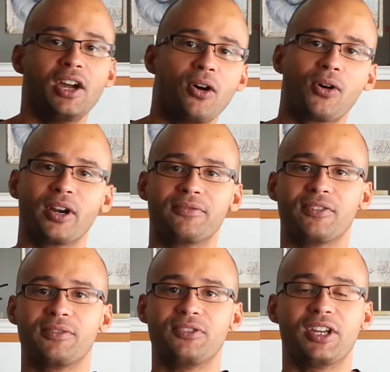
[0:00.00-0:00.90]
Or if,
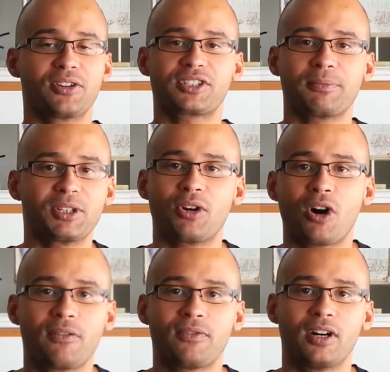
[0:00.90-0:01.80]
if you hear something go
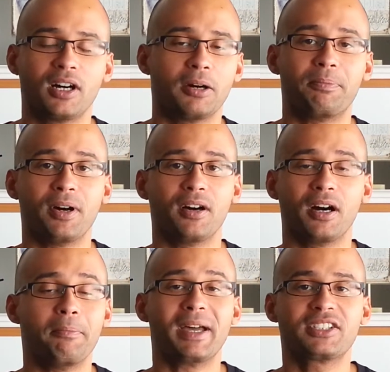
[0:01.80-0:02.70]
off, uh,
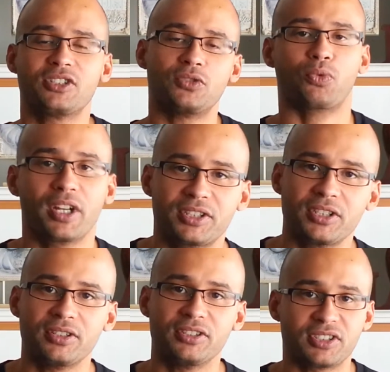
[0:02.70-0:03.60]
uh, a message, you run
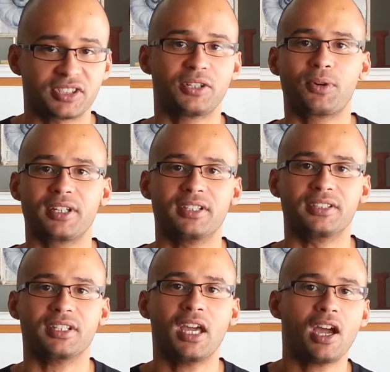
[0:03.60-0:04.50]
to, to see what it is.